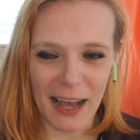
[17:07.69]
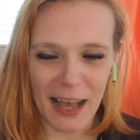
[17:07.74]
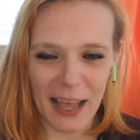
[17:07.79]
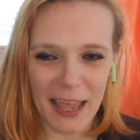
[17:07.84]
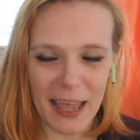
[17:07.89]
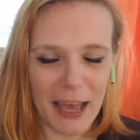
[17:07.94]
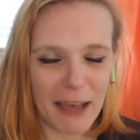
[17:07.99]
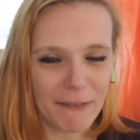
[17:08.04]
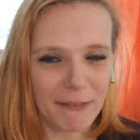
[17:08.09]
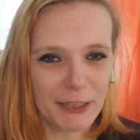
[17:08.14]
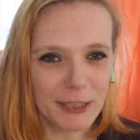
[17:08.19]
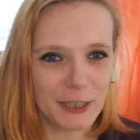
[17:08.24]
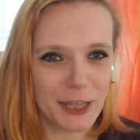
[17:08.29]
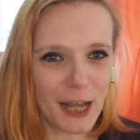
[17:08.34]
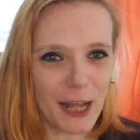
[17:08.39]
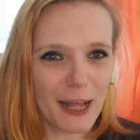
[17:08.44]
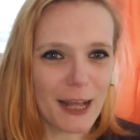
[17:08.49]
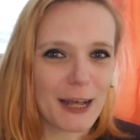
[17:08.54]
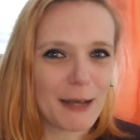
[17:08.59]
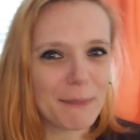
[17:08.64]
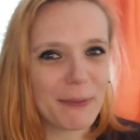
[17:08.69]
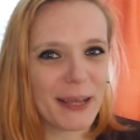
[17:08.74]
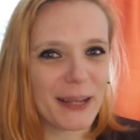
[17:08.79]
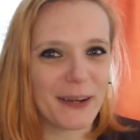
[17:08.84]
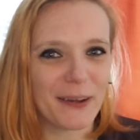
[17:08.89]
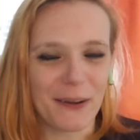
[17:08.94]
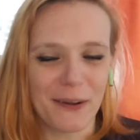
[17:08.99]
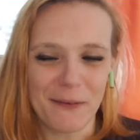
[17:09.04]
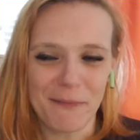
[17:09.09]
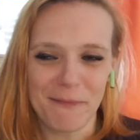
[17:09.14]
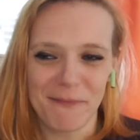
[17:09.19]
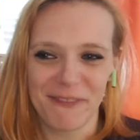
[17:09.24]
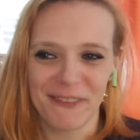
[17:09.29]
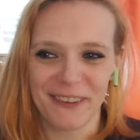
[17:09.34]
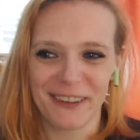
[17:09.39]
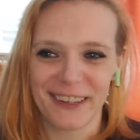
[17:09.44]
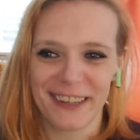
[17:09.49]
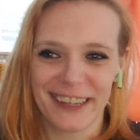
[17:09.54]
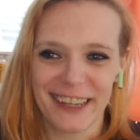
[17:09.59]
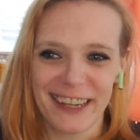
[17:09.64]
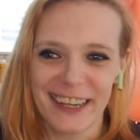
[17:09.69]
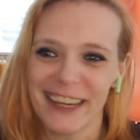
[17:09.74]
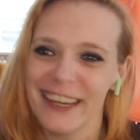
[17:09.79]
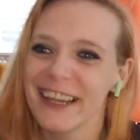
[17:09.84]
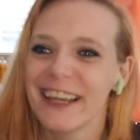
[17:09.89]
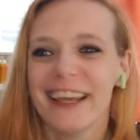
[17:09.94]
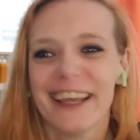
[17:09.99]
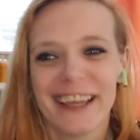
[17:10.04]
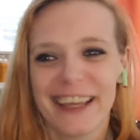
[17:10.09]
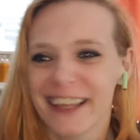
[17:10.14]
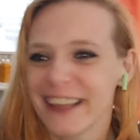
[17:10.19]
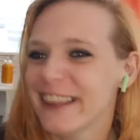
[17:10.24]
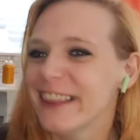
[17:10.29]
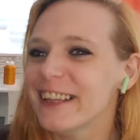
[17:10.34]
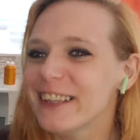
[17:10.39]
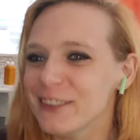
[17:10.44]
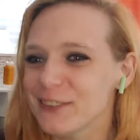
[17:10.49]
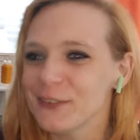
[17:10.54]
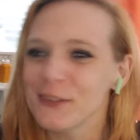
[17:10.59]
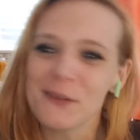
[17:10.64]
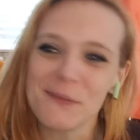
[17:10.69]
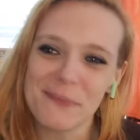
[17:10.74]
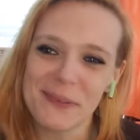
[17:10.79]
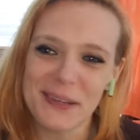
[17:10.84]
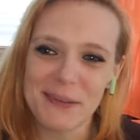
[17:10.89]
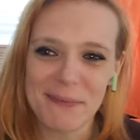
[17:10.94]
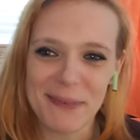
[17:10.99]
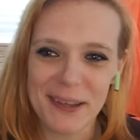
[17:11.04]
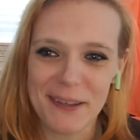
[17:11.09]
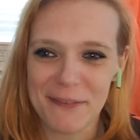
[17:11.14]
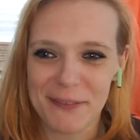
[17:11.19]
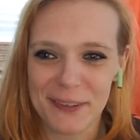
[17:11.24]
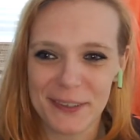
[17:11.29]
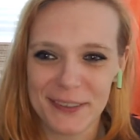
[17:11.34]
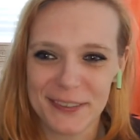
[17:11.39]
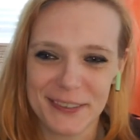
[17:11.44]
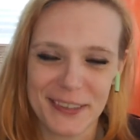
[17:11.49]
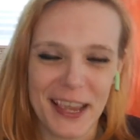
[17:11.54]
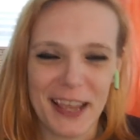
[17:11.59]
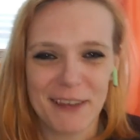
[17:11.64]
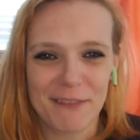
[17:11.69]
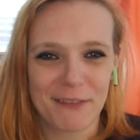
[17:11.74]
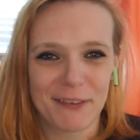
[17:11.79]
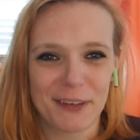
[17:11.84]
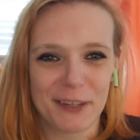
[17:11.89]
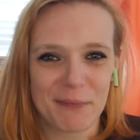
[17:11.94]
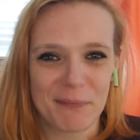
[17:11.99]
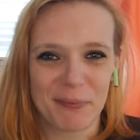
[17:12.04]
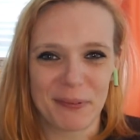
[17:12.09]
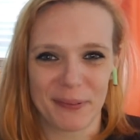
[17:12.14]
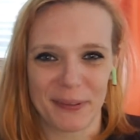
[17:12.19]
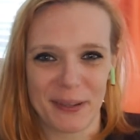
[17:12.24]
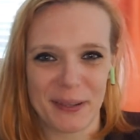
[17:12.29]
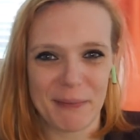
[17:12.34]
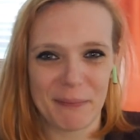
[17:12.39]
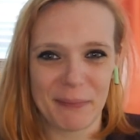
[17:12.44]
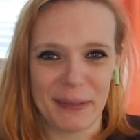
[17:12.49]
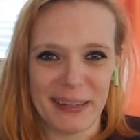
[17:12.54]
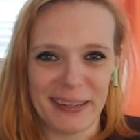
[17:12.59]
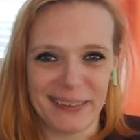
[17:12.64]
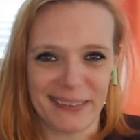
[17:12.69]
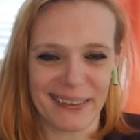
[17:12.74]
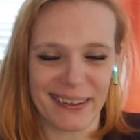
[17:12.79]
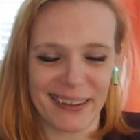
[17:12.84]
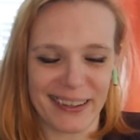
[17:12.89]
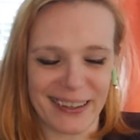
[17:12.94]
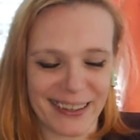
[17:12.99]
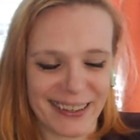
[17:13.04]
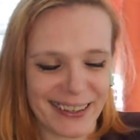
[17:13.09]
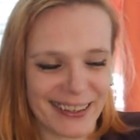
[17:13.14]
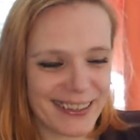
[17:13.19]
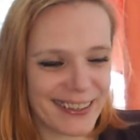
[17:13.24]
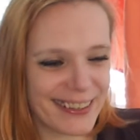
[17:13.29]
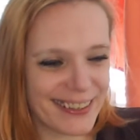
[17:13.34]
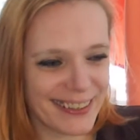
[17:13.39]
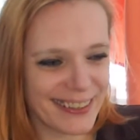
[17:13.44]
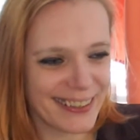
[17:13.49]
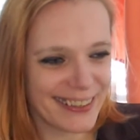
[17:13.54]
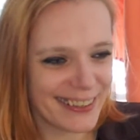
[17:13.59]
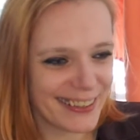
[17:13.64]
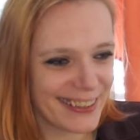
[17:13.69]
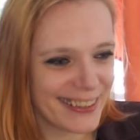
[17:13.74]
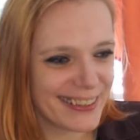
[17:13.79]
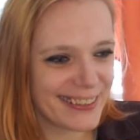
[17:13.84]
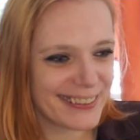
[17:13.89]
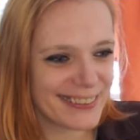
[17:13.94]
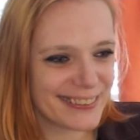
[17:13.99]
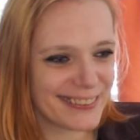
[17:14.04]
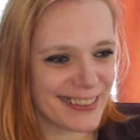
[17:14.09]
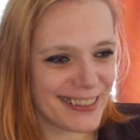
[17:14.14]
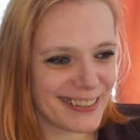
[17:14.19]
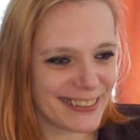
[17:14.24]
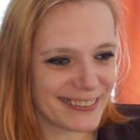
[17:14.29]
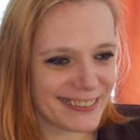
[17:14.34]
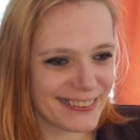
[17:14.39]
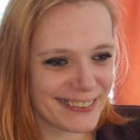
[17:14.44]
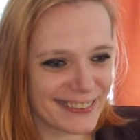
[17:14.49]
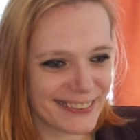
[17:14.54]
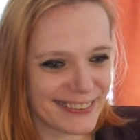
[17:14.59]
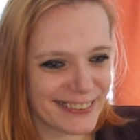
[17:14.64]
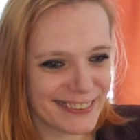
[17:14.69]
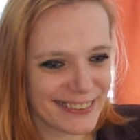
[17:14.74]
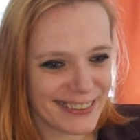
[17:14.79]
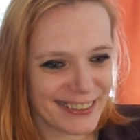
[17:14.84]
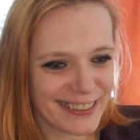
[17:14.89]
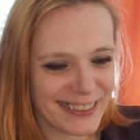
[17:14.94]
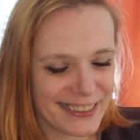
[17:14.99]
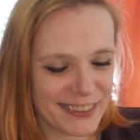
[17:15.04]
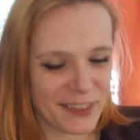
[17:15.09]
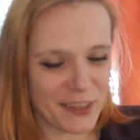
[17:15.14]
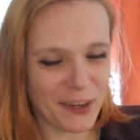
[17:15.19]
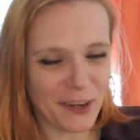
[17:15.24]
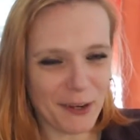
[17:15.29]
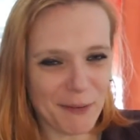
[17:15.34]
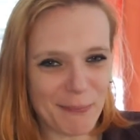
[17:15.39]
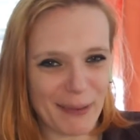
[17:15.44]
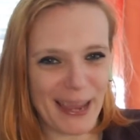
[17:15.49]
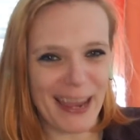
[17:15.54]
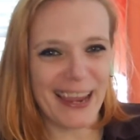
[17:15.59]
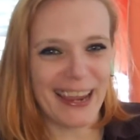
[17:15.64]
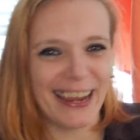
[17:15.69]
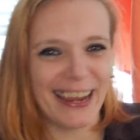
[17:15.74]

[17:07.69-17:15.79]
have a job, and hopefully this will be my first gainful employment since the Army.